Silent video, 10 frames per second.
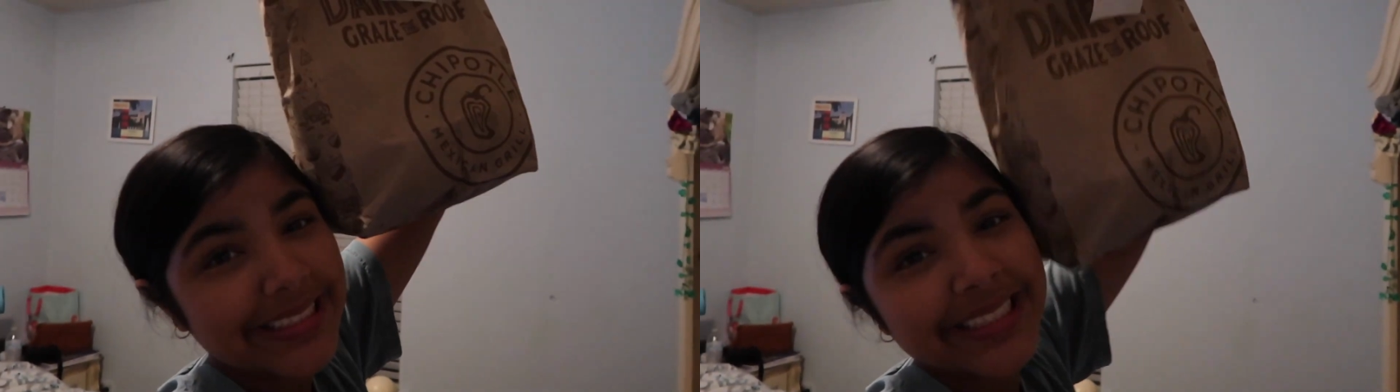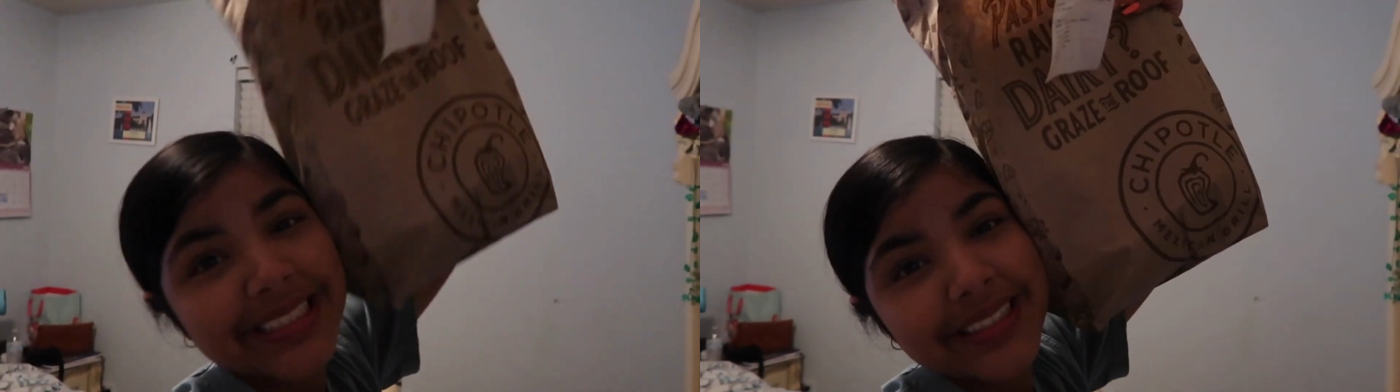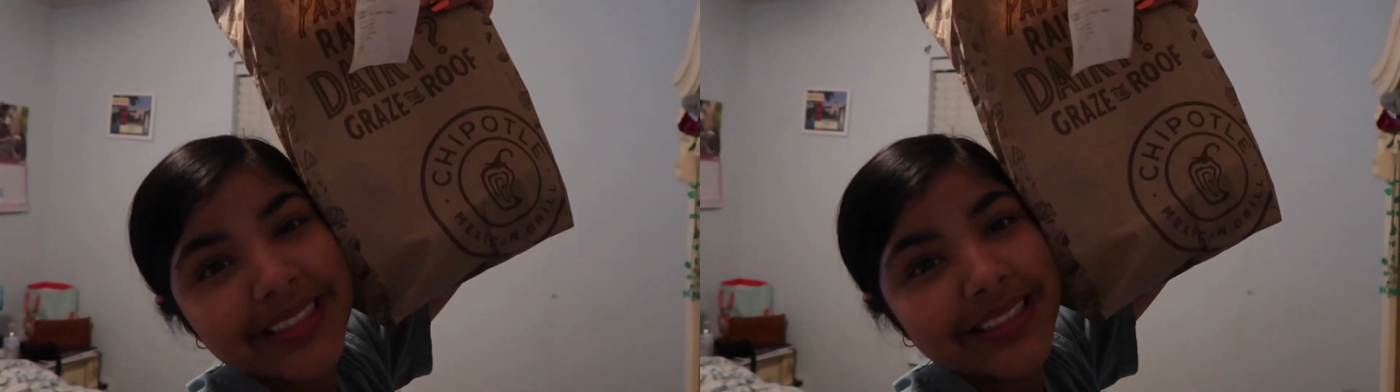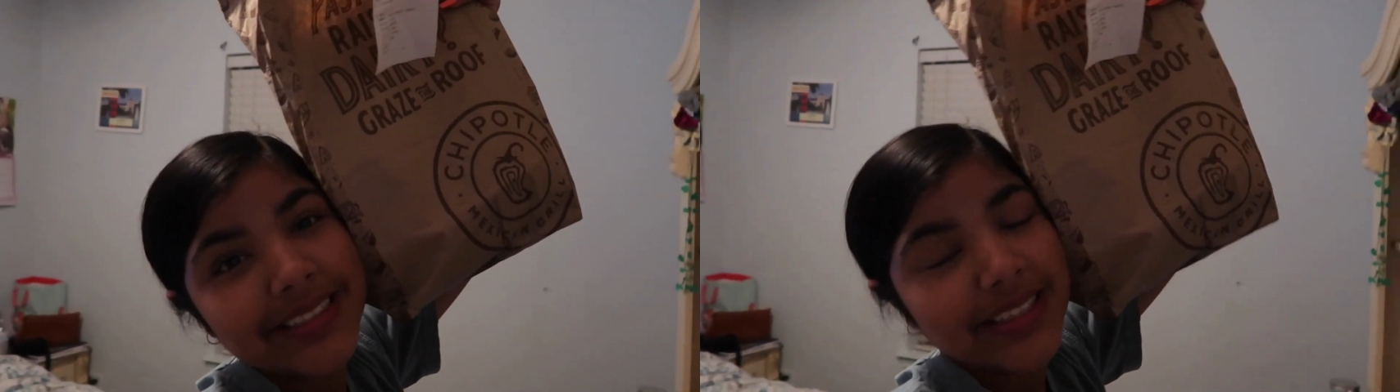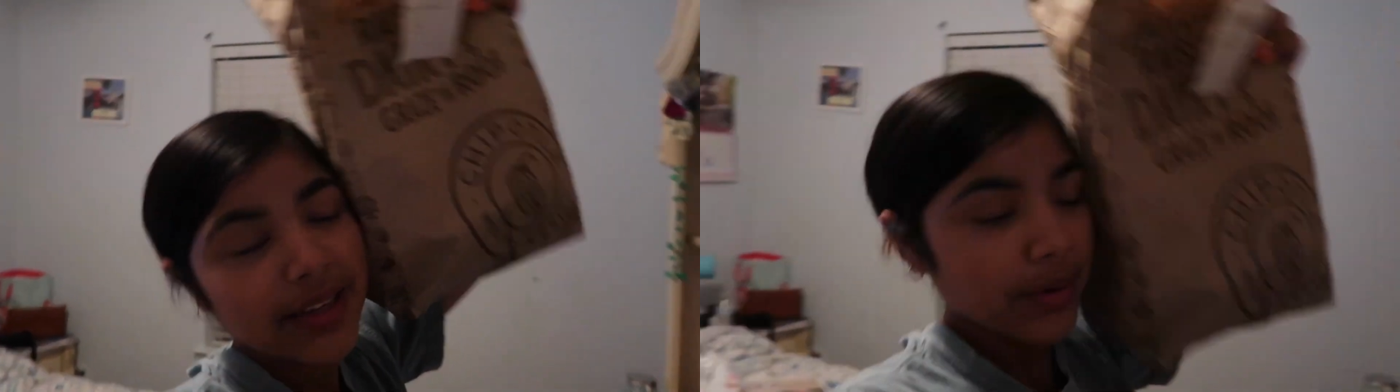
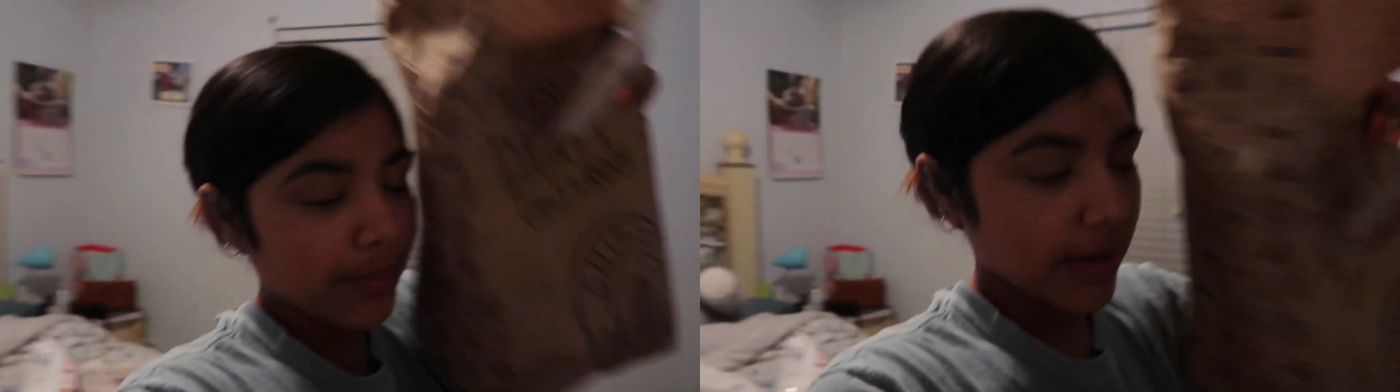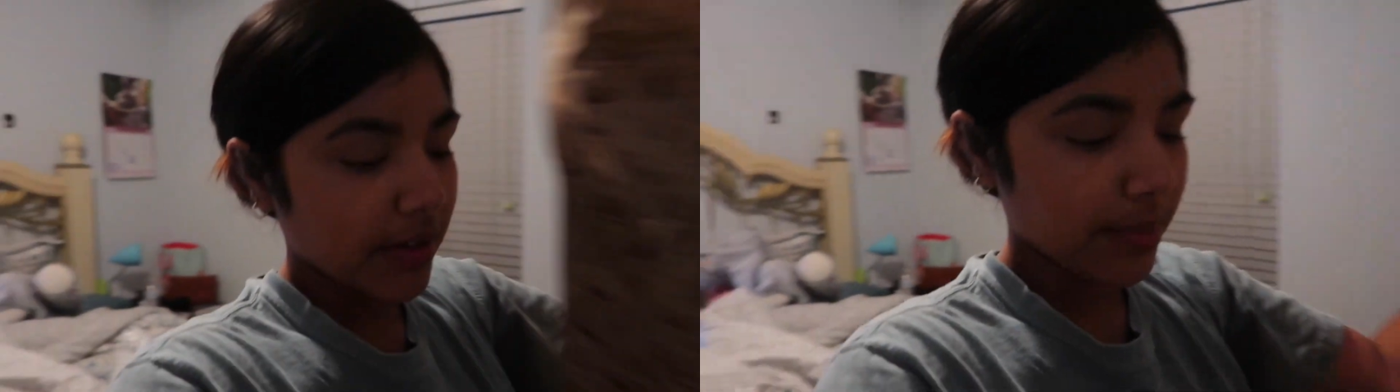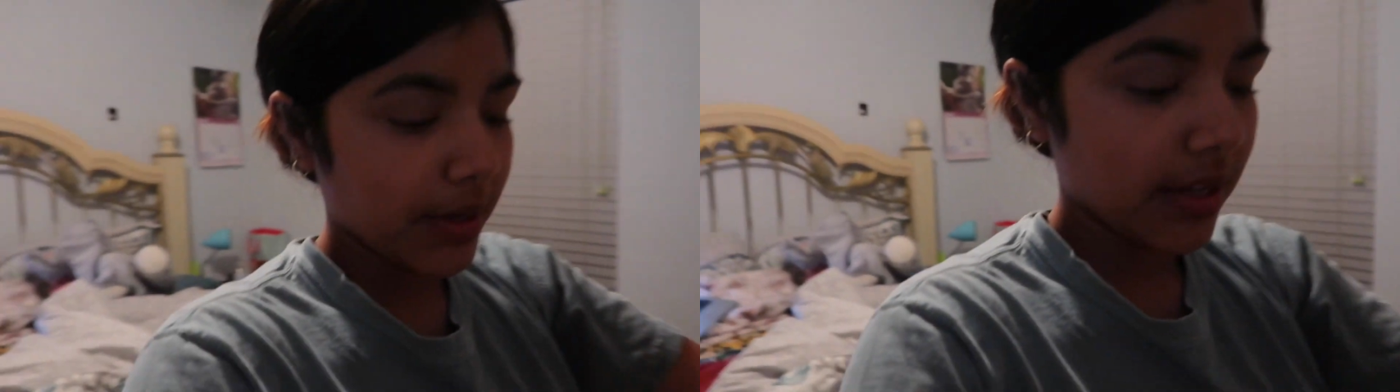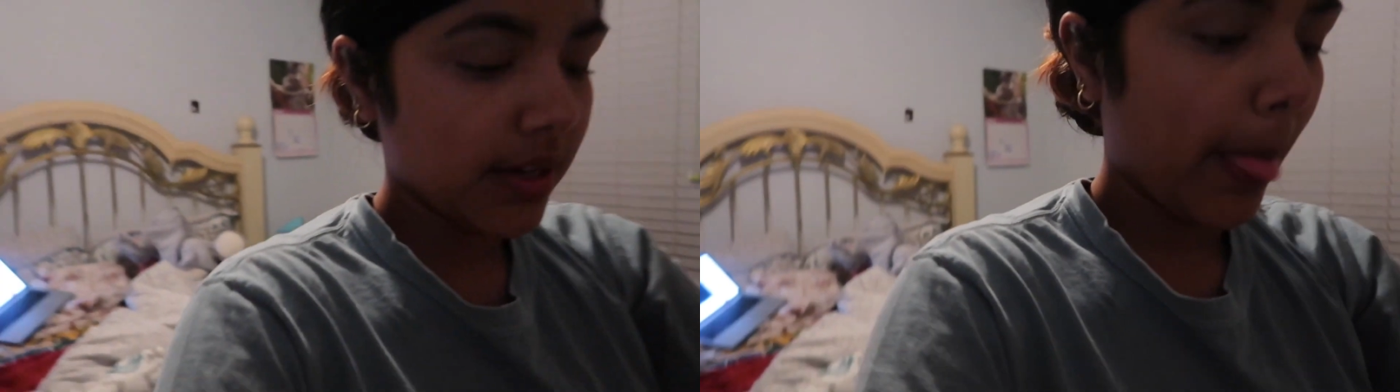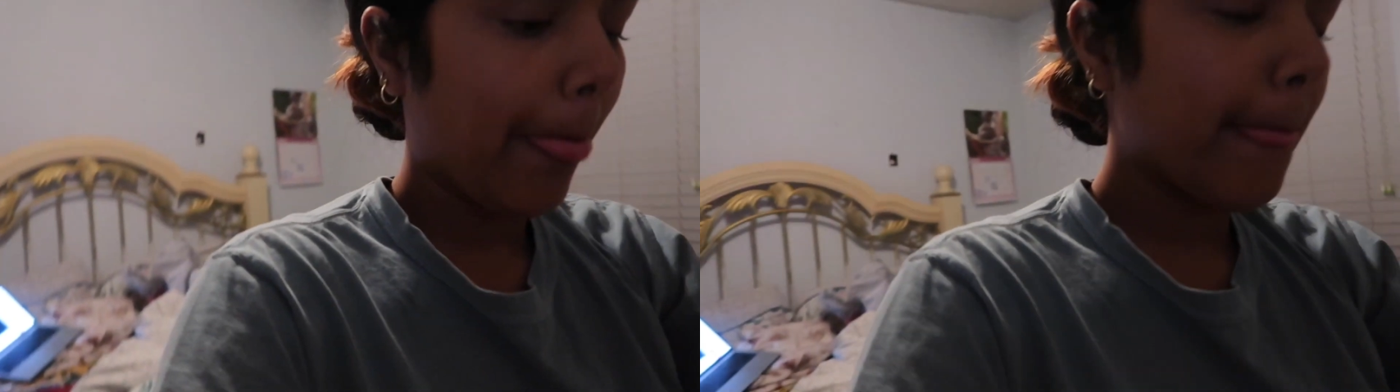It's like way bigger than my head.